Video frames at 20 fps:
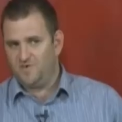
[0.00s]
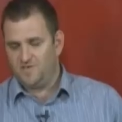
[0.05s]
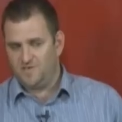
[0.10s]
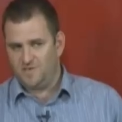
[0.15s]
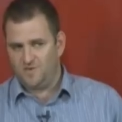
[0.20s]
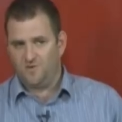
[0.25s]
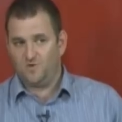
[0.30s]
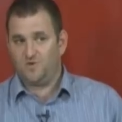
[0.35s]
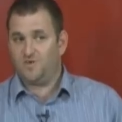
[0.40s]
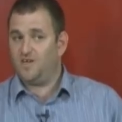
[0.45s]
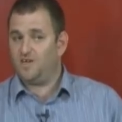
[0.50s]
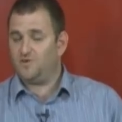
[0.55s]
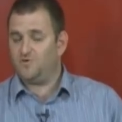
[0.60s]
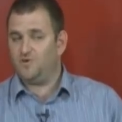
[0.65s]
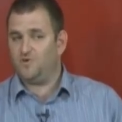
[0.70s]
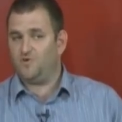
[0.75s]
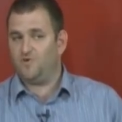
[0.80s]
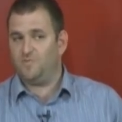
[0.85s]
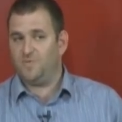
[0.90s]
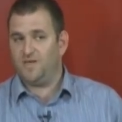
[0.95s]
Vision, you can
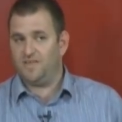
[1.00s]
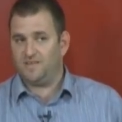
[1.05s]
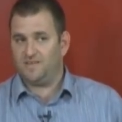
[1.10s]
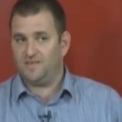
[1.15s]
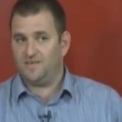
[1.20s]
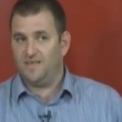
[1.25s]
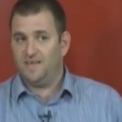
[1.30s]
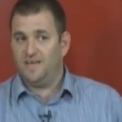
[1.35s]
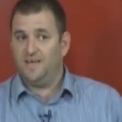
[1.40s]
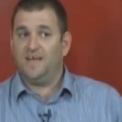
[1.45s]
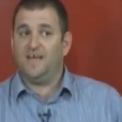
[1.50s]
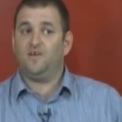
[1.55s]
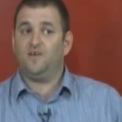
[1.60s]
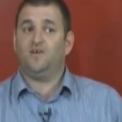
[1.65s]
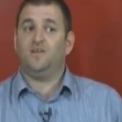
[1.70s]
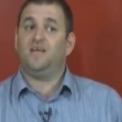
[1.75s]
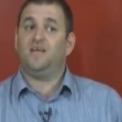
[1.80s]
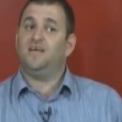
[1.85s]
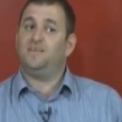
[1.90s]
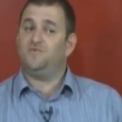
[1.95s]
actually comment. And
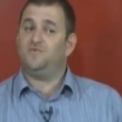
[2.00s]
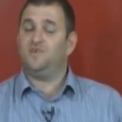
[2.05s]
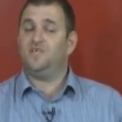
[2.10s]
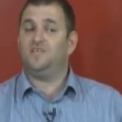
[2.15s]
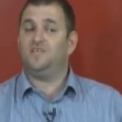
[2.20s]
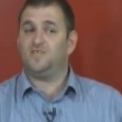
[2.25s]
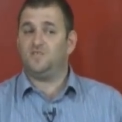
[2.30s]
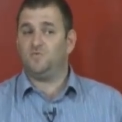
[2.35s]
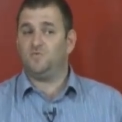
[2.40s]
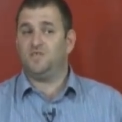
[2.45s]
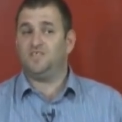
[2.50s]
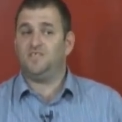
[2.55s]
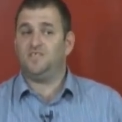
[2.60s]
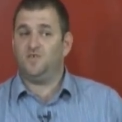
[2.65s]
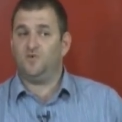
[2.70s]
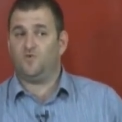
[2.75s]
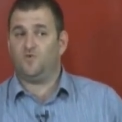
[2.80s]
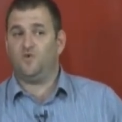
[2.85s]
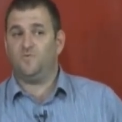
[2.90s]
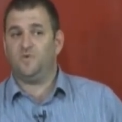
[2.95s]
all the other readers will
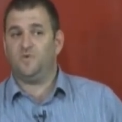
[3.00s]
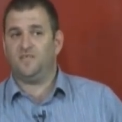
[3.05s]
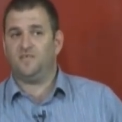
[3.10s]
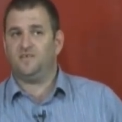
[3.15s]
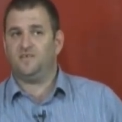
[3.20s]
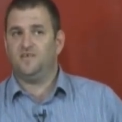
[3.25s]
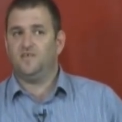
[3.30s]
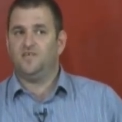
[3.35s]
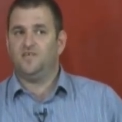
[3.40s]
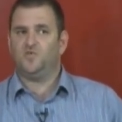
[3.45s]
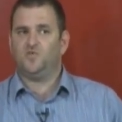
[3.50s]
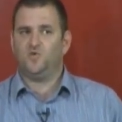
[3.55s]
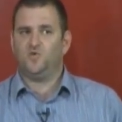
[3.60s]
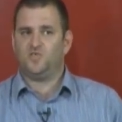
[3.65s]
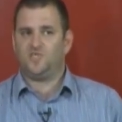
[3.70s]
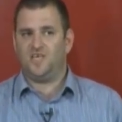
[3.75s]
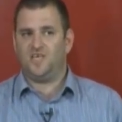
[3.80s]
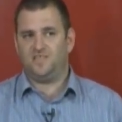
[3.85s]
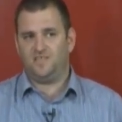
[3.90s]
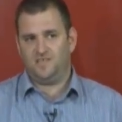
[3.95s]
see your comment. So
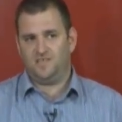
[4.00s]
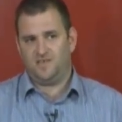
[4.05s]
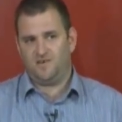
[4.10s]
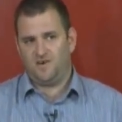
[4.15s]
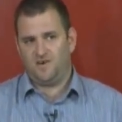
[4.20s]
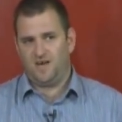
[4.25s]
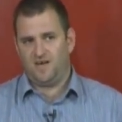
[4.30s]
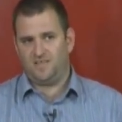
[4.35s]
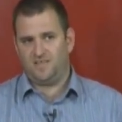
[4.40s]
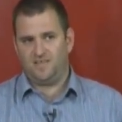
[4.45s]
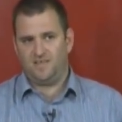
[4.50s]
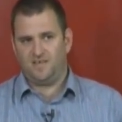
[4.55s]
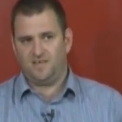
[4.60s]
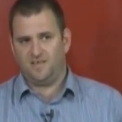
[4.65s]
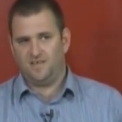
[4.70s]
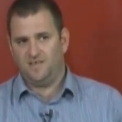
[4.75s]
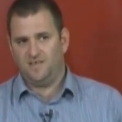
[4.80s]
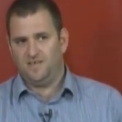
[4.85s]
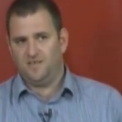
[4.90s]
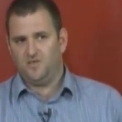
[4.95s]
you start interacting.
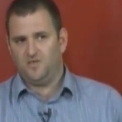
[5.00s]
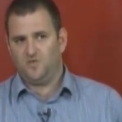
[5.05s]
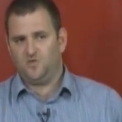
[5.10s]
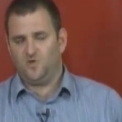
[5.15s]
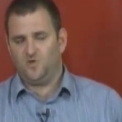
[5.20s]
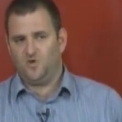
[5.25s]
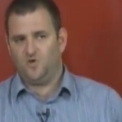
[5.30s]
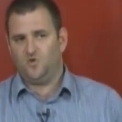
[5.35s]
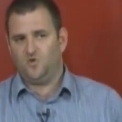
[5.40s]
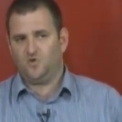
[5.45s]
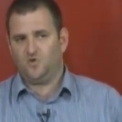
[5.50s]
So